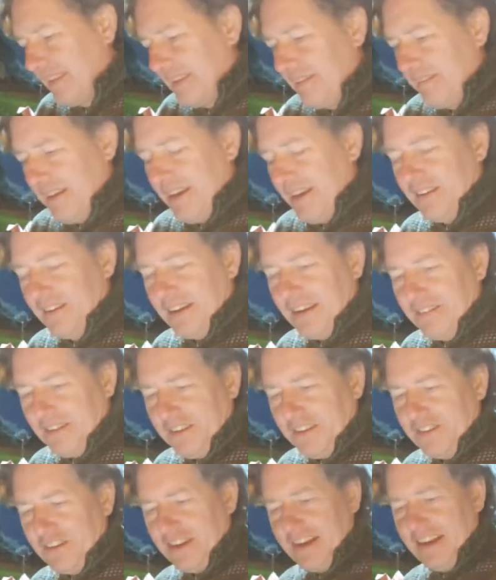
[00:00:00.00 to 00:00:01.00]
We don't give a
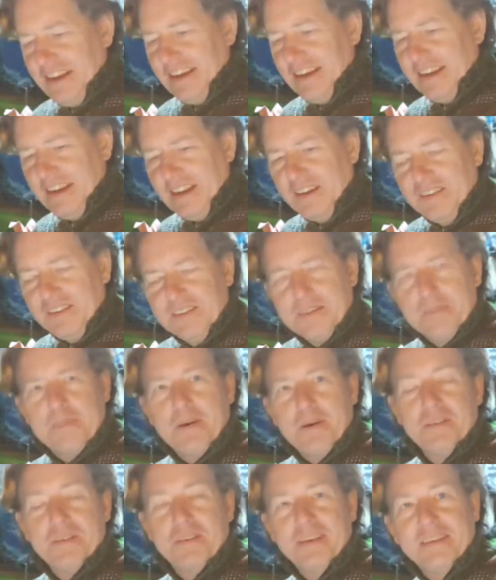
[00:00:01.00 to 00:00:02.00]
shit, you know.
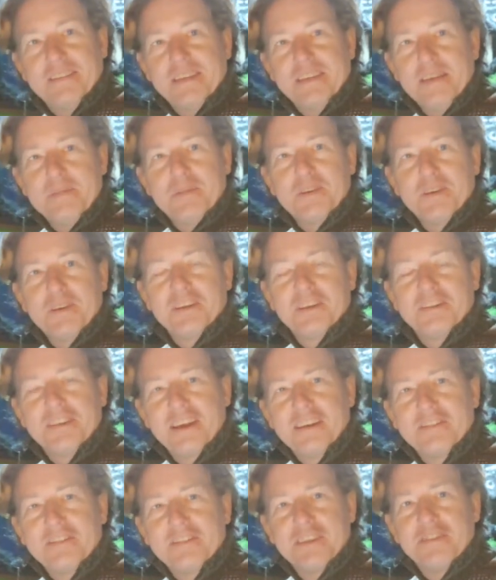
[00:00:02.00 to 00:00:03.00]
Suppose it's some sort of
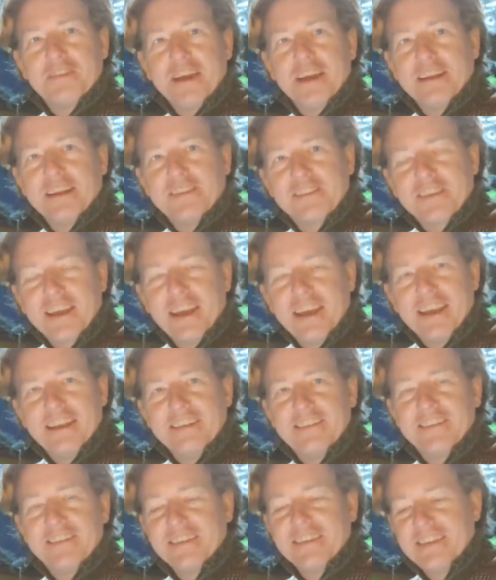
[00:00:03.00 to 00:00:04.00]
self-defense
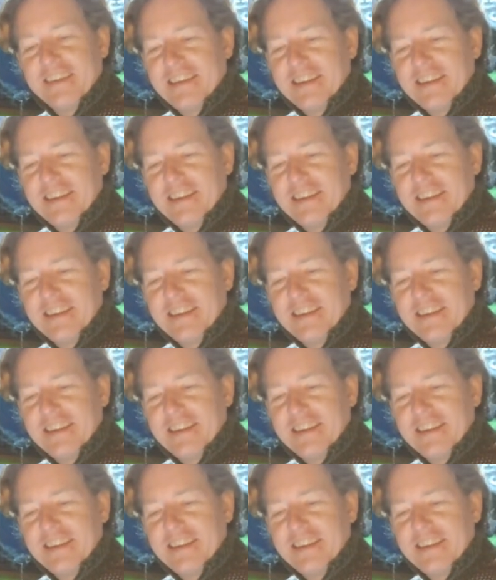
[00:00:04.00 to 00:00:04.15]
case.